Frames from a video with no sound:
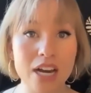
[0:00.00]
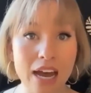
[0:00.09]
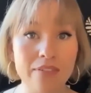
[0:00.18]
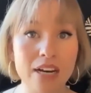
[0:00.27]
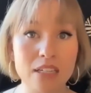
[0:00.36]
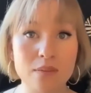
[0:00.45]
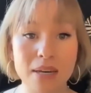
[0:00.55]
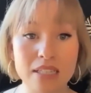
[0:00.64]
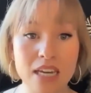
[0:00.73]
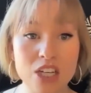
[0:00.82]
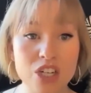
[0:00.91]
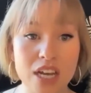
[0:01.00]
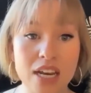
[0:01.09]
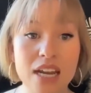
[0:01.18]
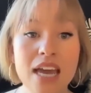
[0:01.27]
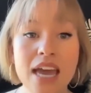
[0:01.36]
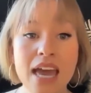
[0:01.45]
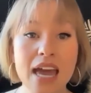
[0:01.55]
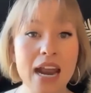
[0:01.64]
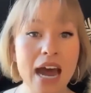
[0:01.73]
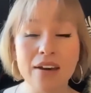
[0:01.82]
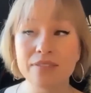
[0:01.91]
have an expectation and
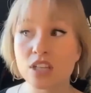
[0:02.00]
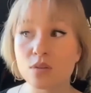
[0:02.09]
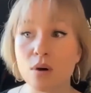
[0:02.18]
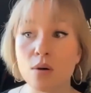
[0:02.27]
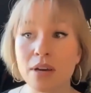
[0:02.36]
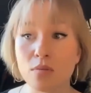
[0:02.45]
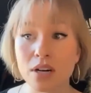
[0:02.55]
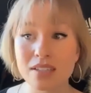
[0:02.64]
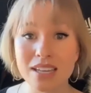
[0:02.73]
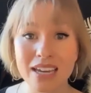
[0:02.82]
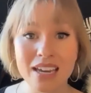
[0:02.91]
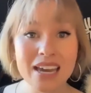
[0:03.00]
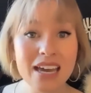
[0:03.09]
have this moment where it's like,